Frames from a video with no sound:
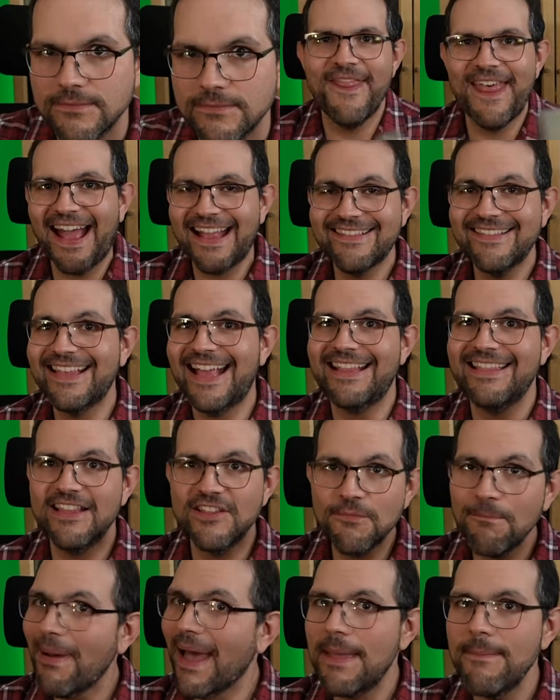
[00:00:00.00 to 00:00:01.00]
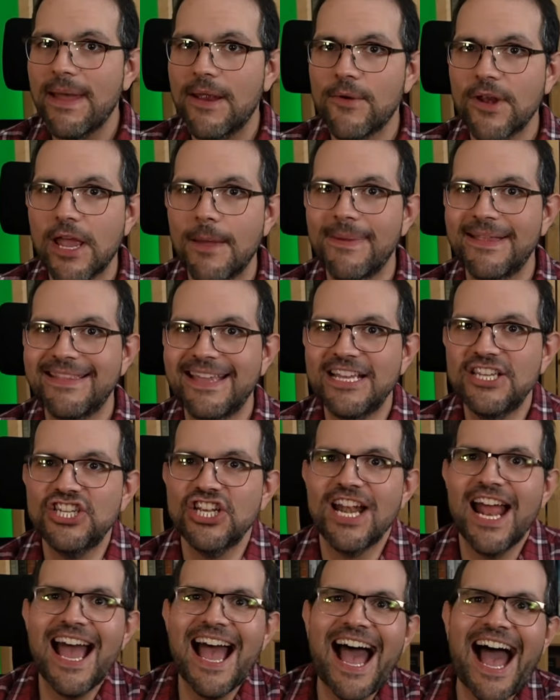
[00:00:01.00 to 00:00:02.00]
That said, despite my
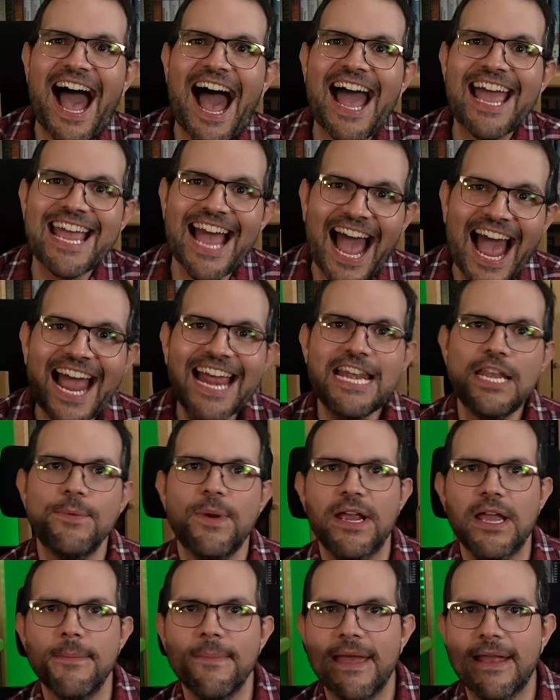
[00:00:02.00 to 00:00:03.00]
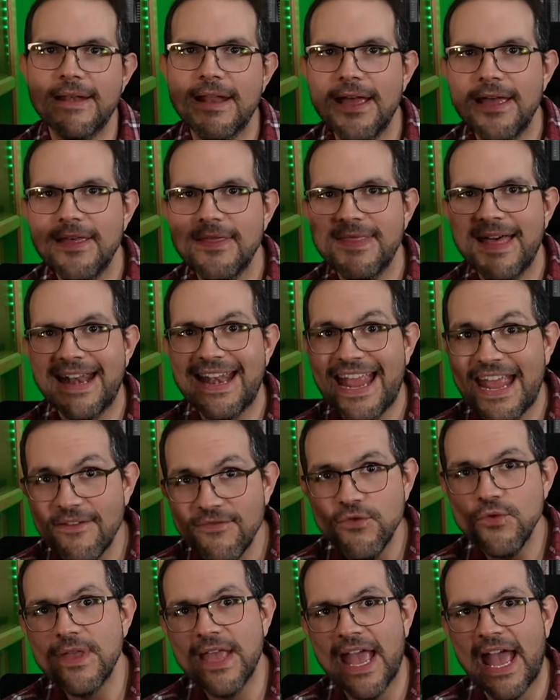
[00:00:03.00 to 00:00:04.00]
recommendation, I highly recommend that
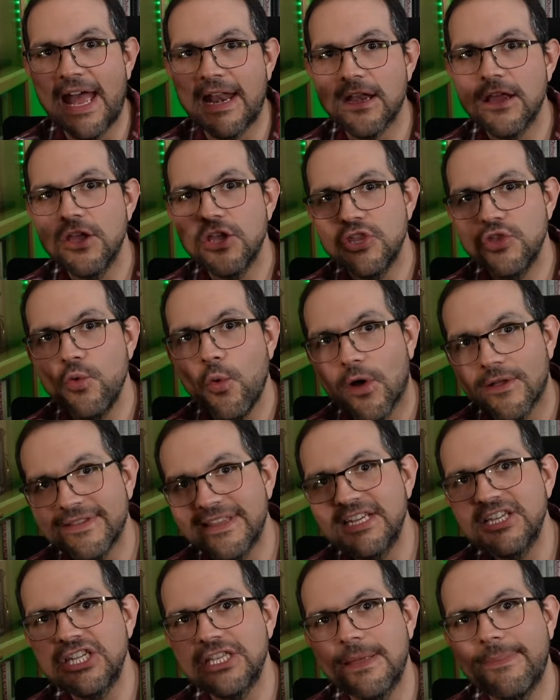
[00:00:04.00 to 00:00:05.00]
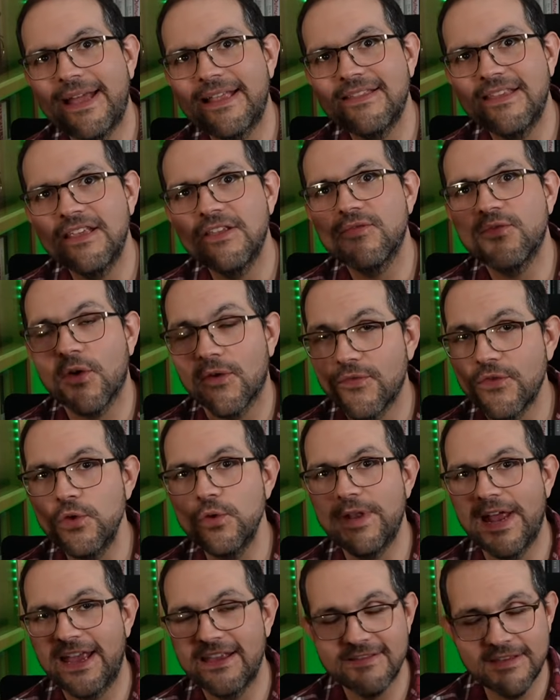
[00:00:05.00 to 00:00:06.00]
if you can, you audition the Bathys for a few
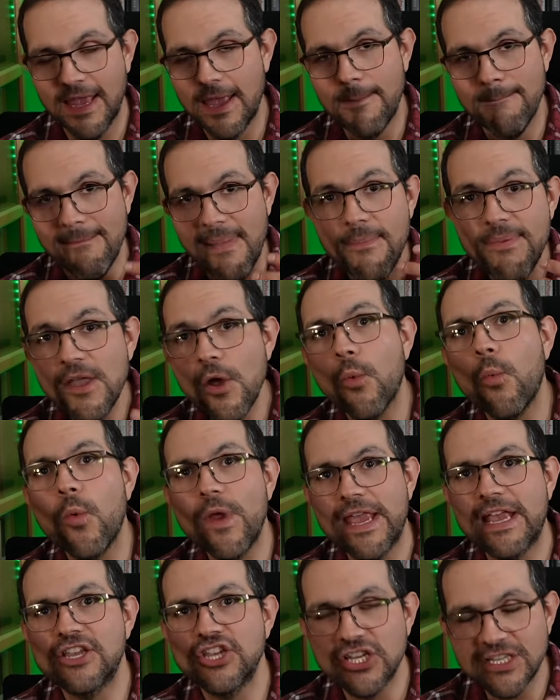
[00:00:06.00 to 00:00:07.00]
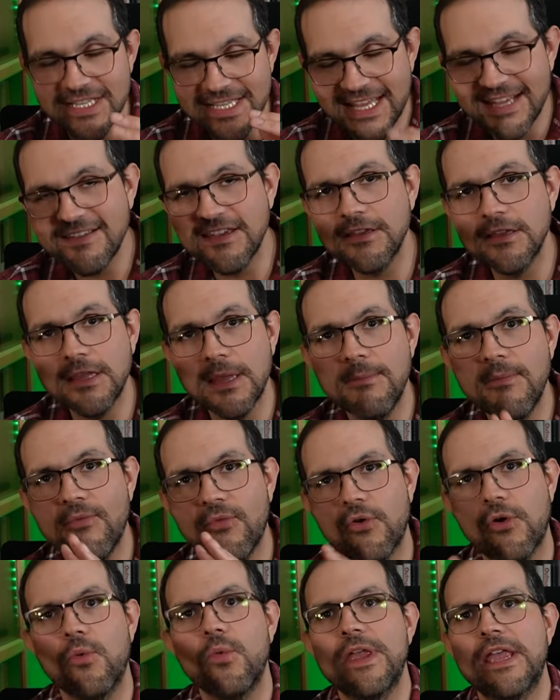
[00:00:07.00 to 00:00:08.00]
days, maybe a week, just listen to them
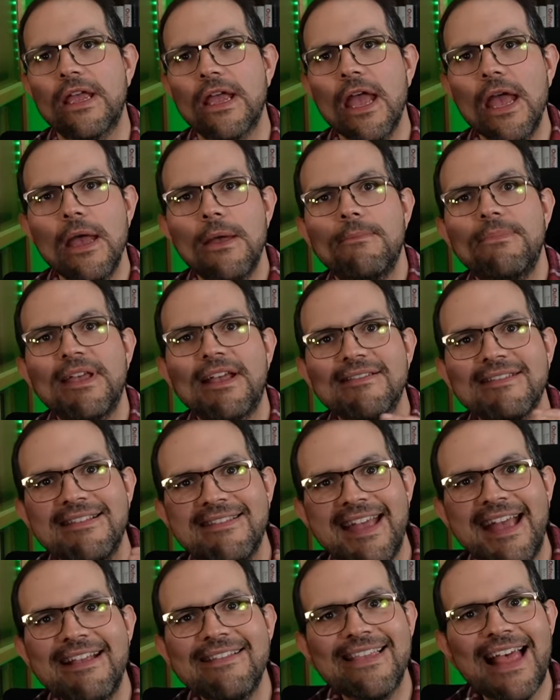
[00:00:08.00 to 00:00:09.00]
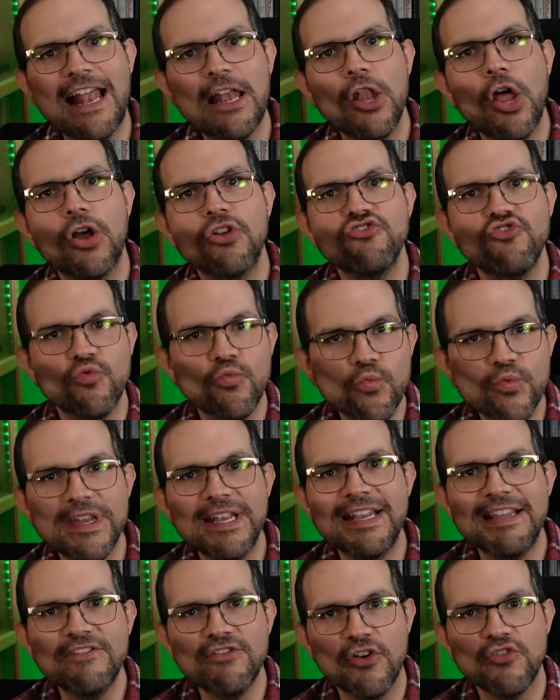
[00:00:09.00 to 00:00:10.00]
for a week, because it takes that long to
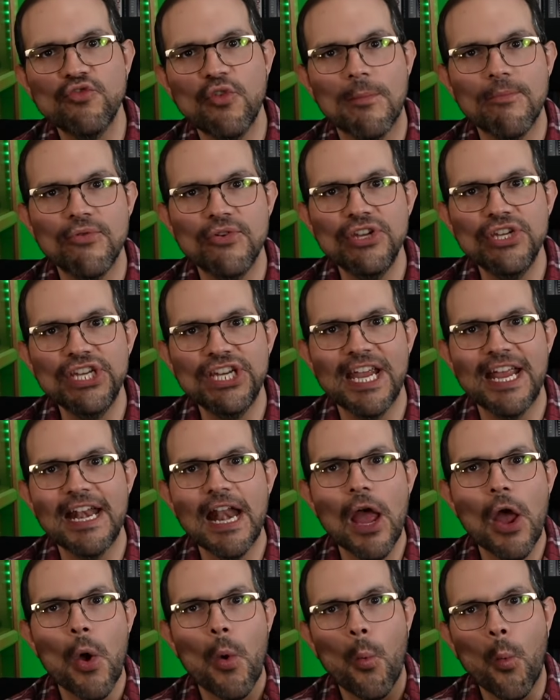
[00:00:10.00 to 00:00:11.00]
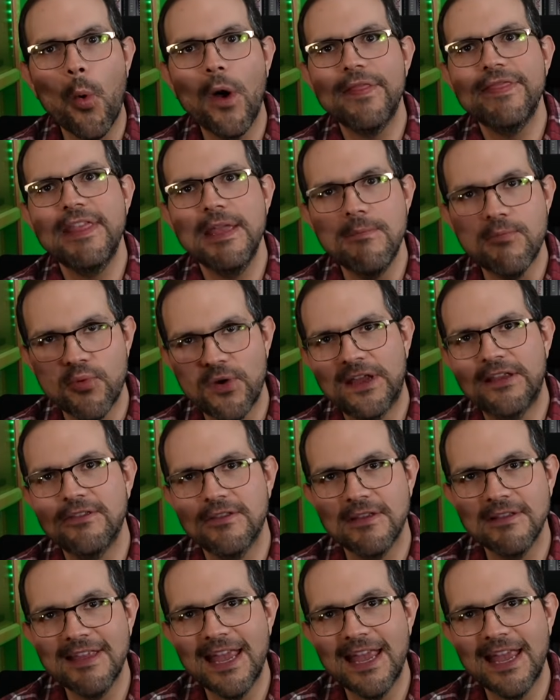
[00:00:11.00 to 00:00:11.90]
really start to appreciate what they bring to the